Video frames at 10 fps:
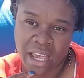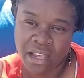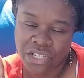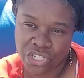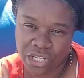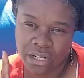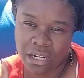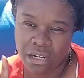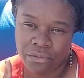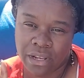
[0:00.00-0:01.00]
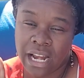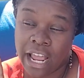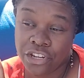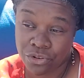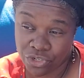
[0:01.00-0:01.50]
She needed it, and I
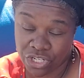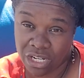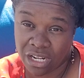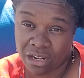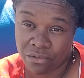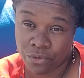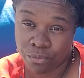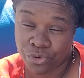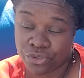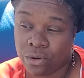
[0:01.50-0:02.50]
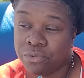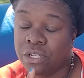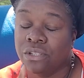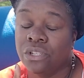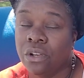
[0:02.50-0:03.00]
knew she needed it for
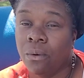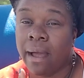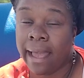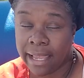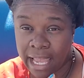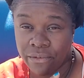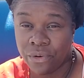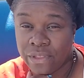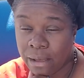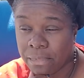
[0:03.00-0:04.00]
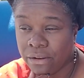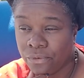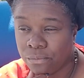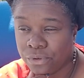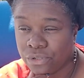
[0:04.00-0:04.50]
prescriptions. So I gave her that money
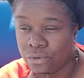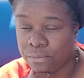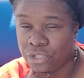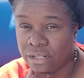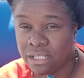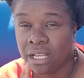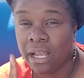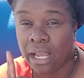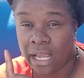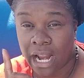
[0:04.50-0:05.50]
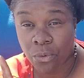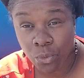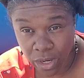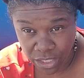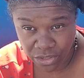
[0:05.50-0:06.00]
for prescriptions, and I
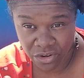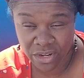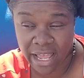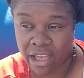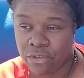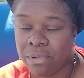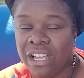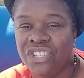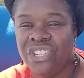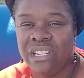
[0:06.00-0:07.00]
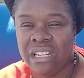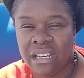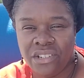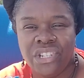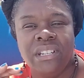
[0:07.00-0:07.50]
wanted her to have it because she
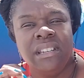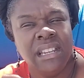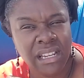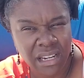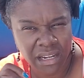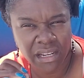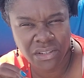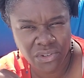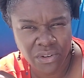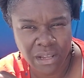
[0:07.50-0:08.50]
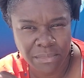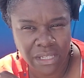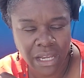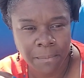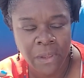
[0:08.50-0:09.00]
needed it. Do you get what I'm
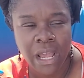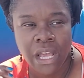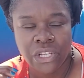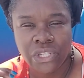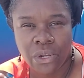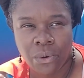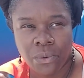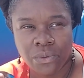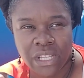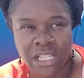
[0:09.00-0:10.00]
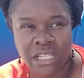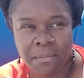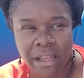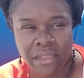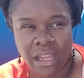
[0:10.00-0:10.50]
saying? So this is
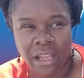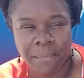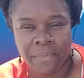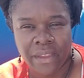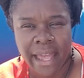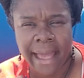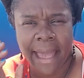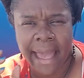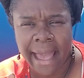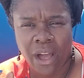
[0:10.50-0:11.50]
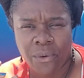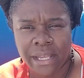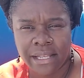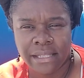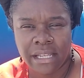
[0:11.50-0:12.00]
my thing. How
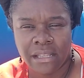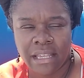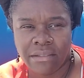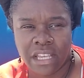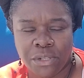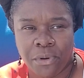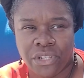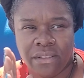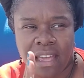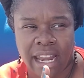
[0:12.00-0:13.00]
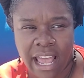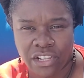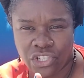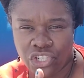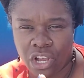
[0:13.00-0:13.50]
is it that person that
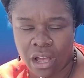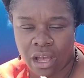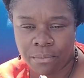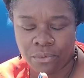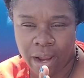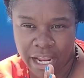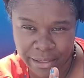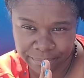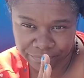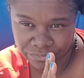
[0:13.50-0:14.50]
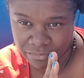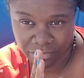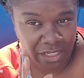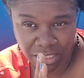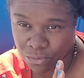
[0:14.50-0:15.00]
has a job, right?
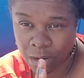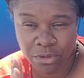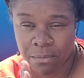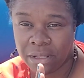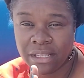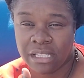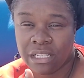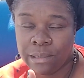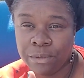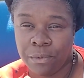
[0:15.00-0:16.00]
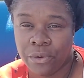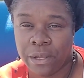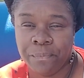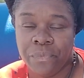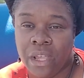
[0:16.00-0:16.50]
This is what I'm talking about, the system's
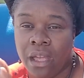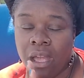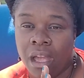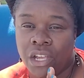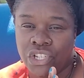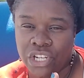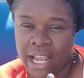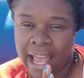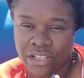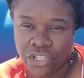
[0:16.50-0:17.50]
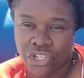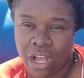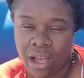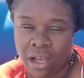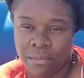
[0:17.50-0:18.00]
broken. She has a
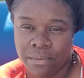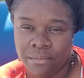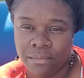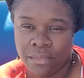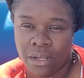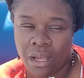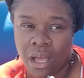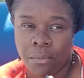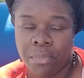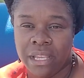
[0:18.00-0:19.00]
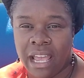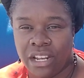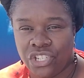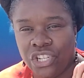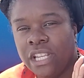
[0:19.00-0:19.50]
job, but
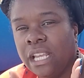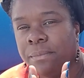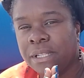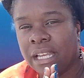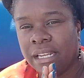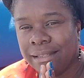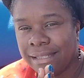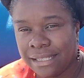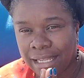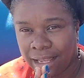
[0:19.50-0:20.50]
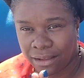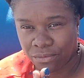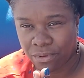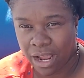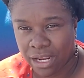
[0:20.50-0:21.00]
yet she keeps getting sick,
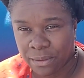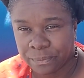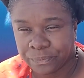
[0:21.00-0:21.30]
right?